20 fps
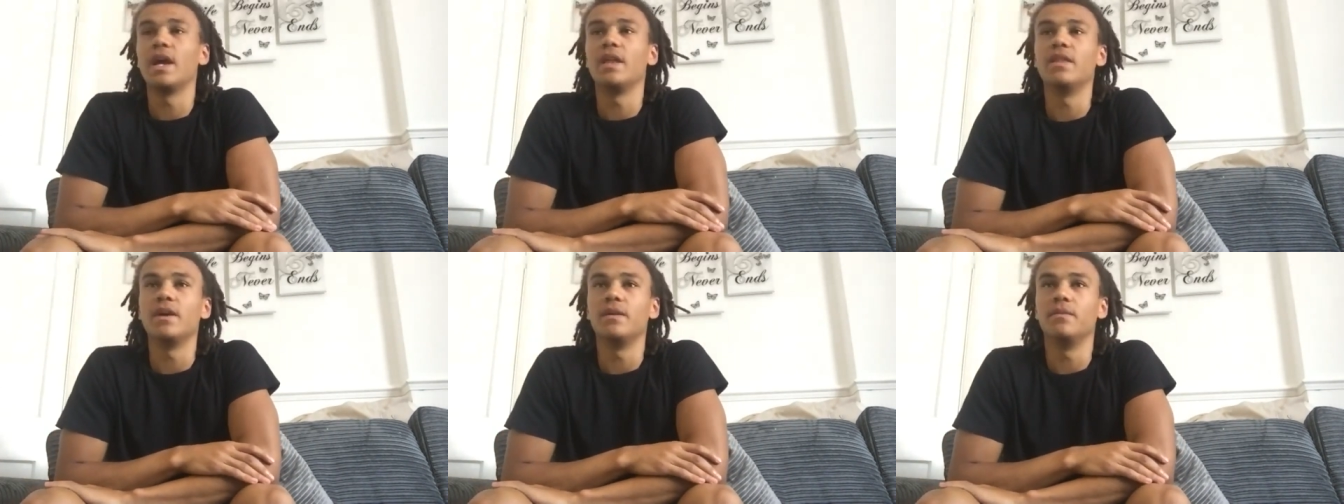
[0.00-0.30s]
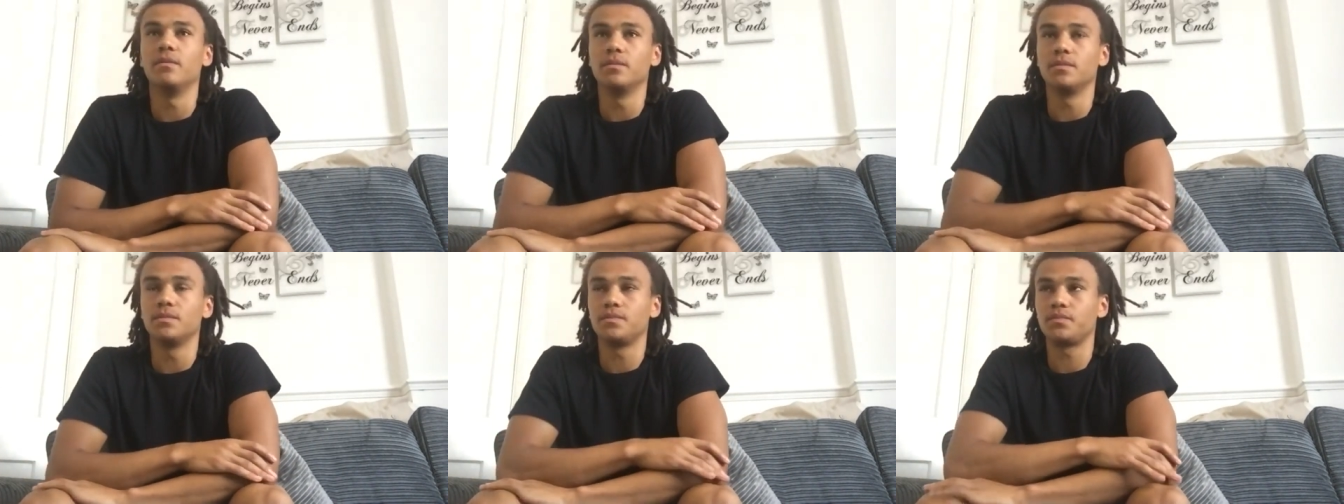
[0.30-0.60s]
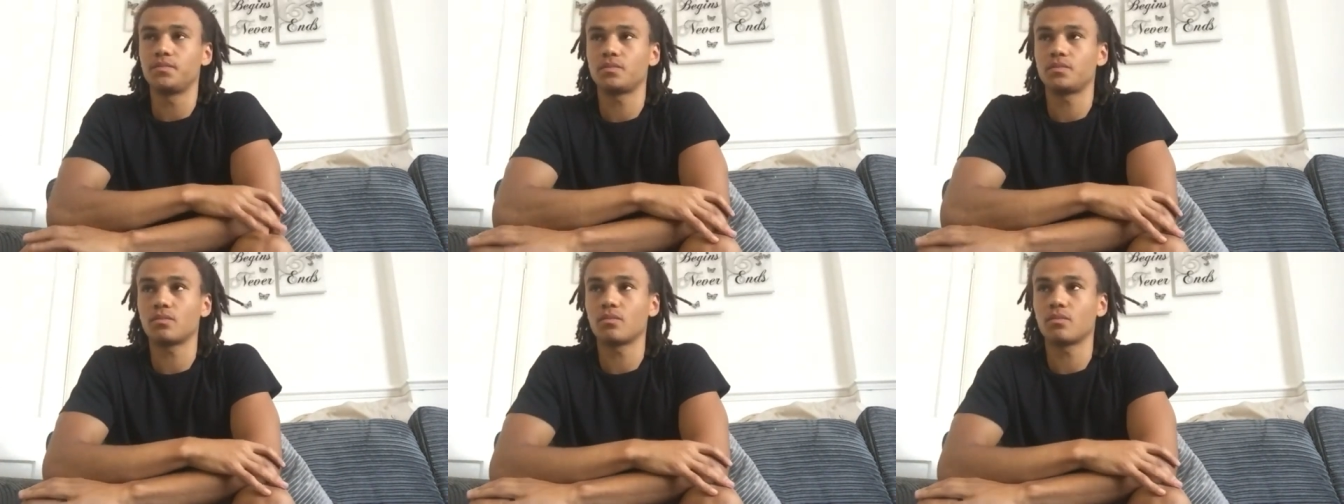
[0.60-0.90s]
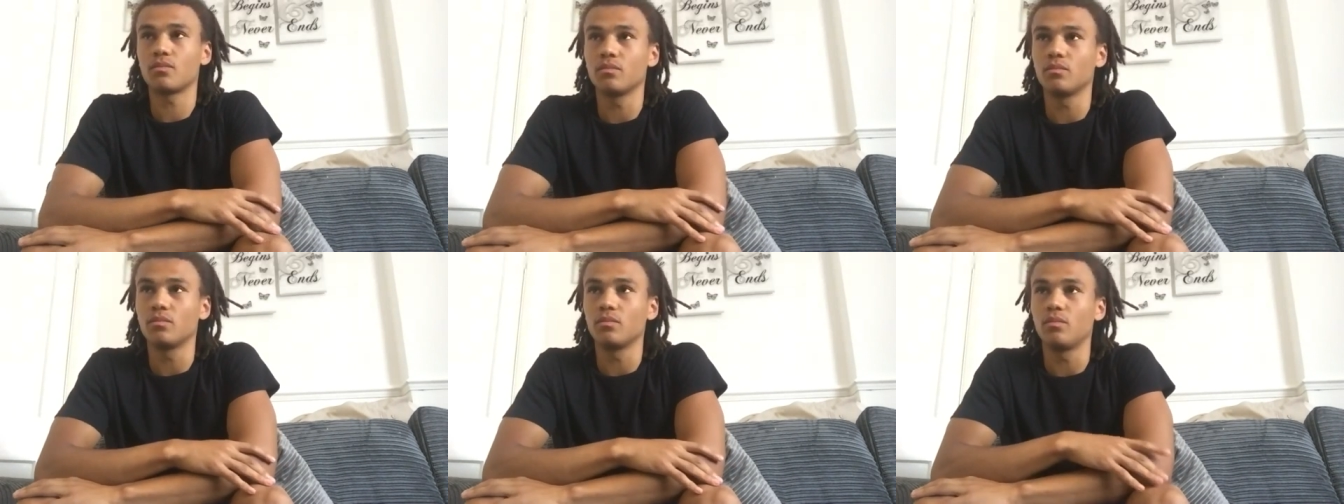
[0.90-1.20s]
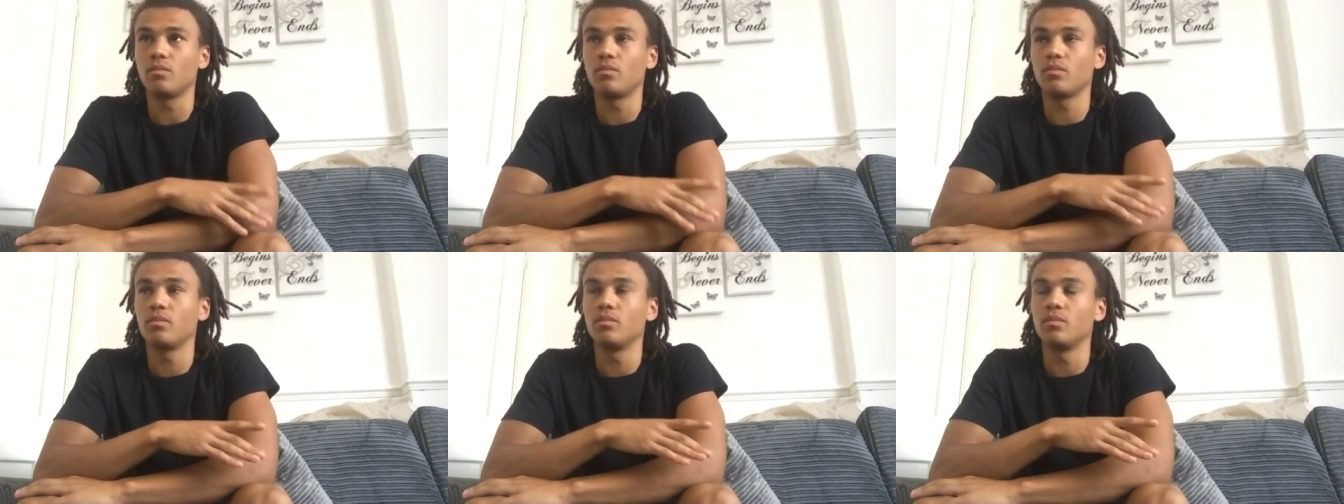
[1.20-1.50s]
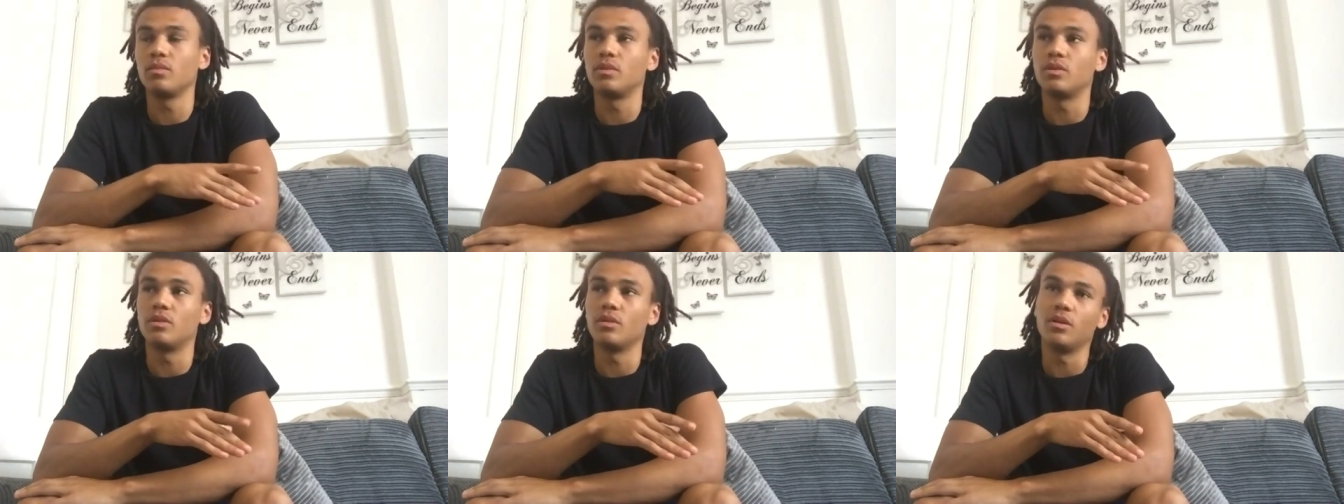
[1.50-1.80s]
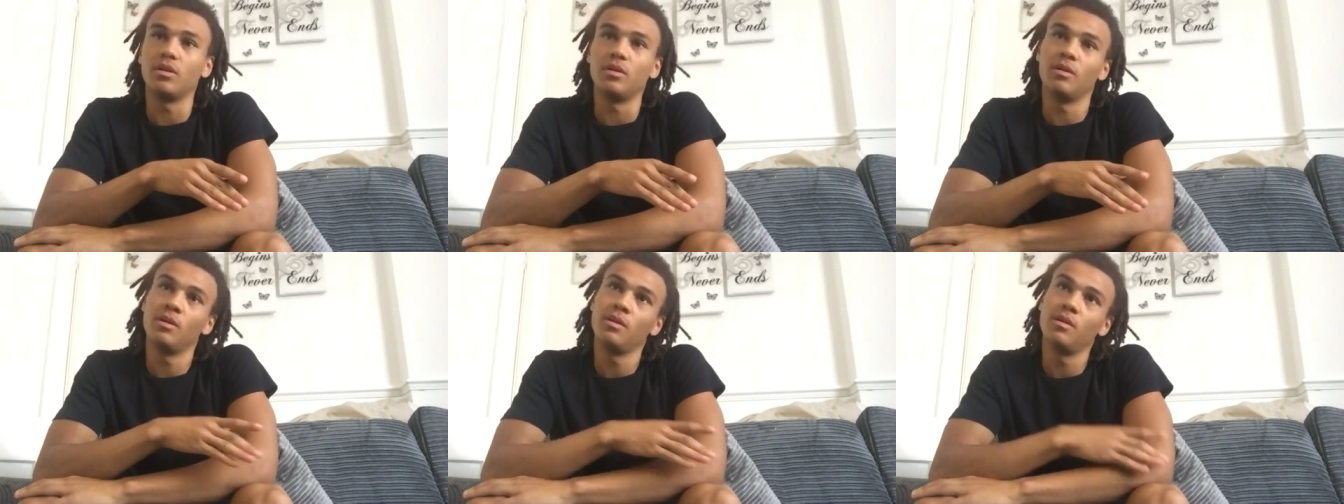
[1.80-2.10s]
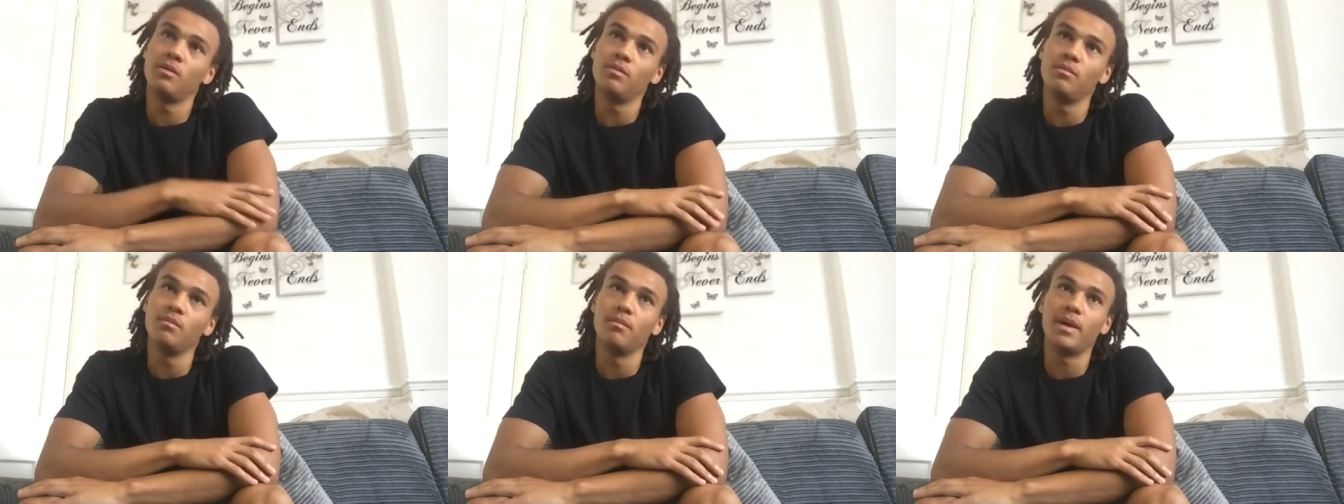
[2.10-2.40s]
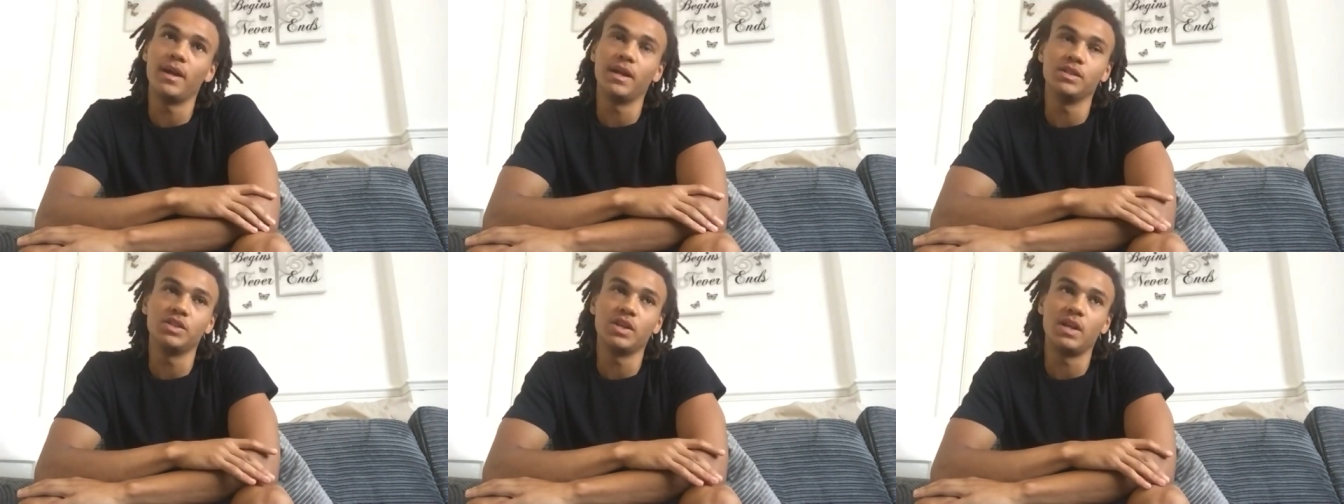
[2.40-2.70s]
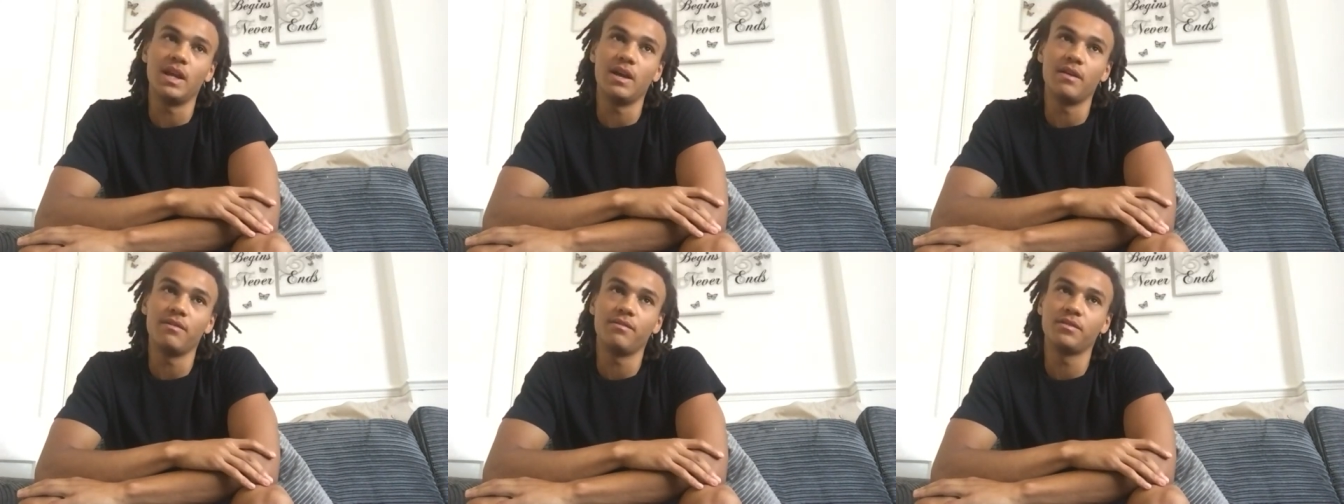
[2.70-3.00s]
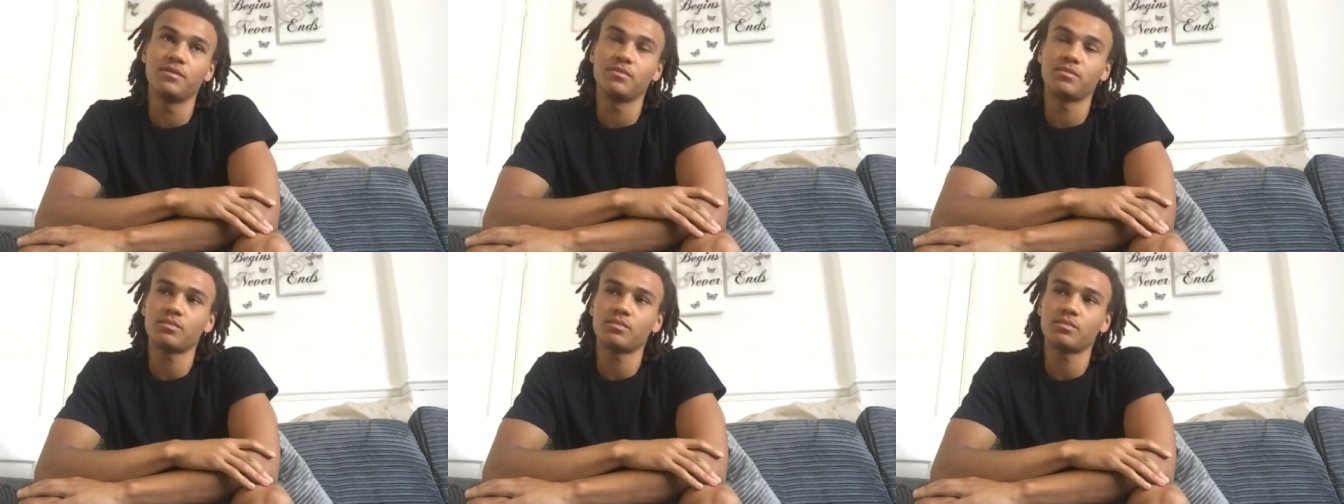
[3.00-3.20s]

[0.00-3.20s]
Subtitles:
then the manager left,